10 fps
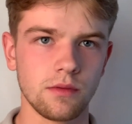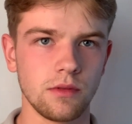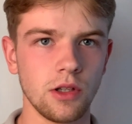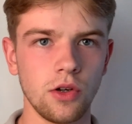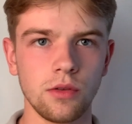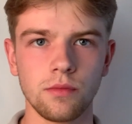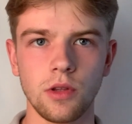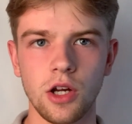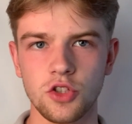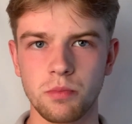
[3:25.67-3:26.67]
you know, the
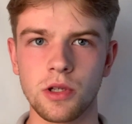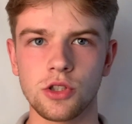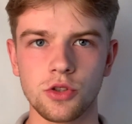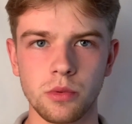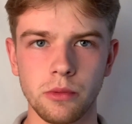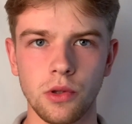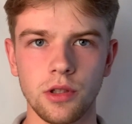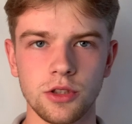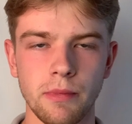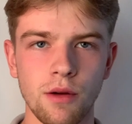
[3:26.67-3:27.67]
100 pictures we want
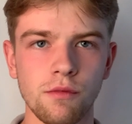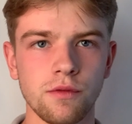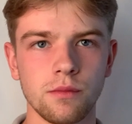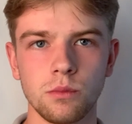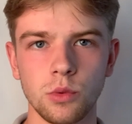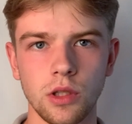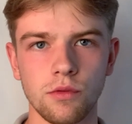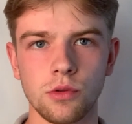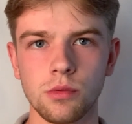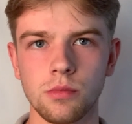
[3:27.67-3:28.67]
this month, give
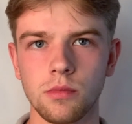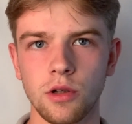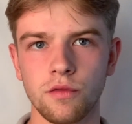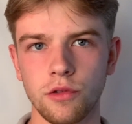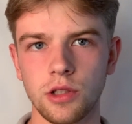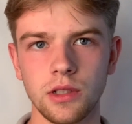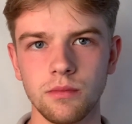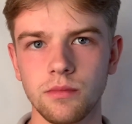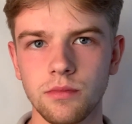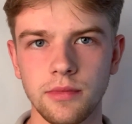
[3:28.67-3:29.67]
you free
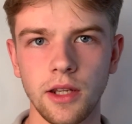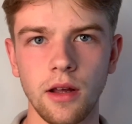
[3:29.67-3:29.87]
dinner.